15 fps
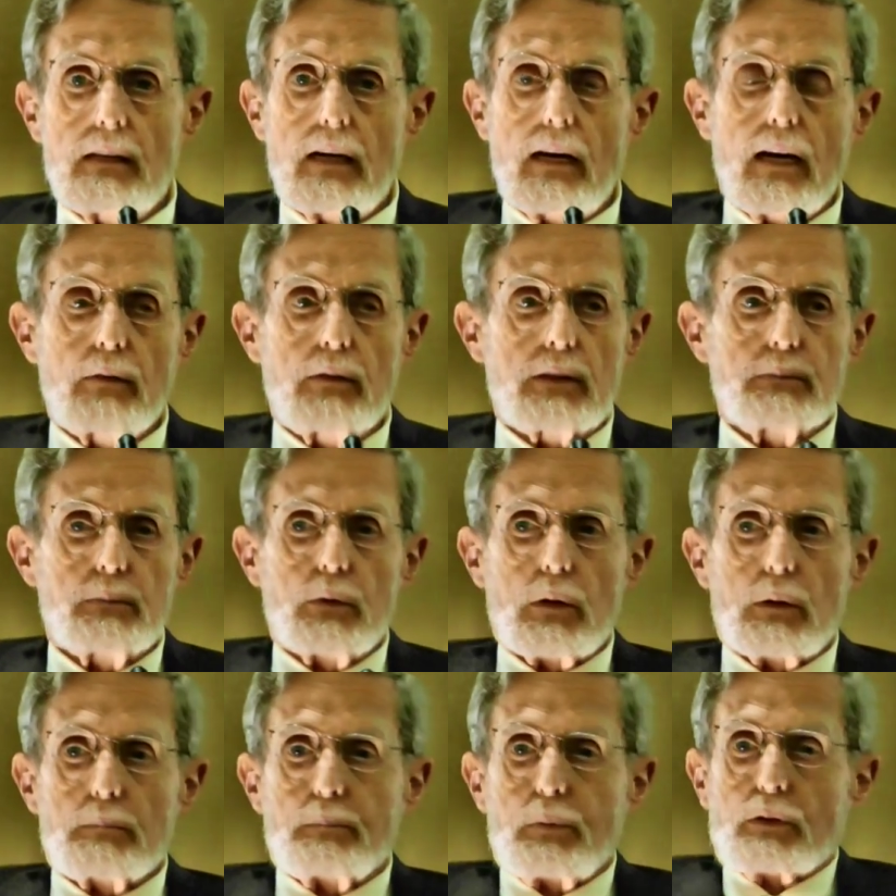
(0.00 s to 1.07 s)
I was
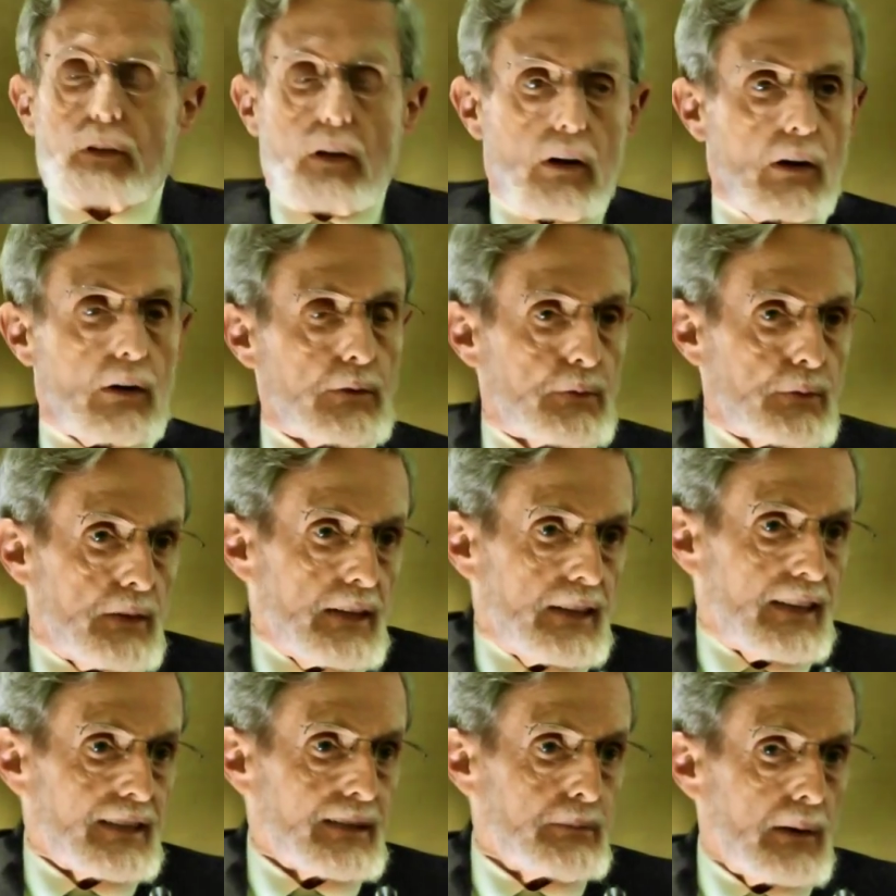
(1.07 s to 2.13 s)
more put off
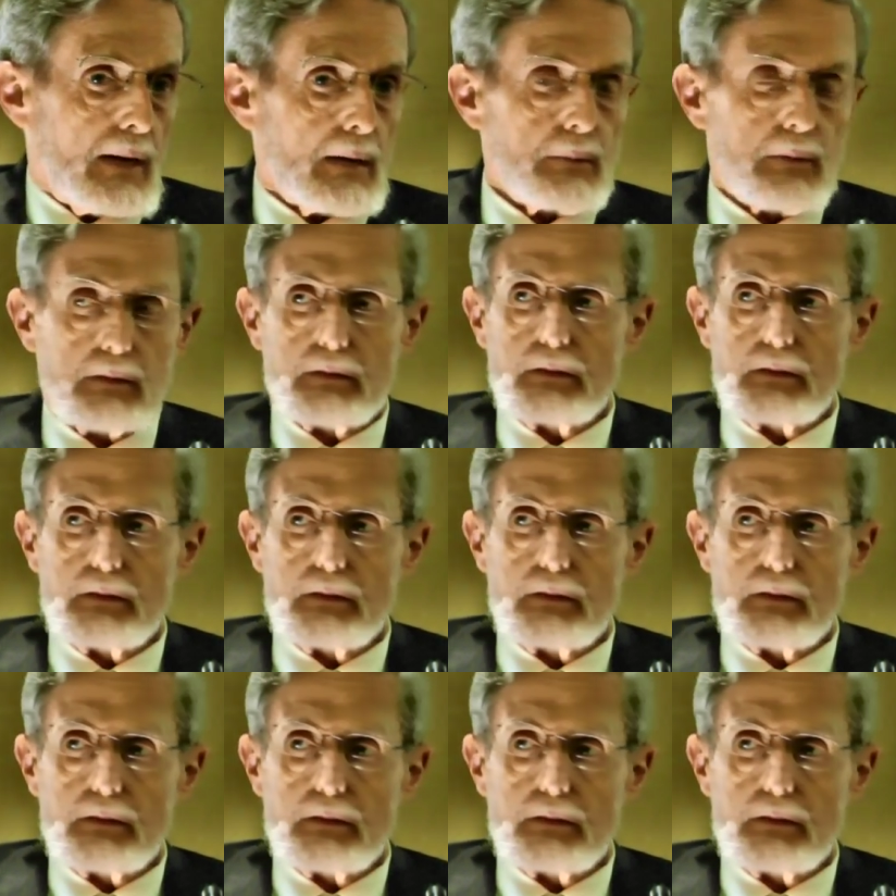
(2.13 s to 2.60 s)
reading the Bible,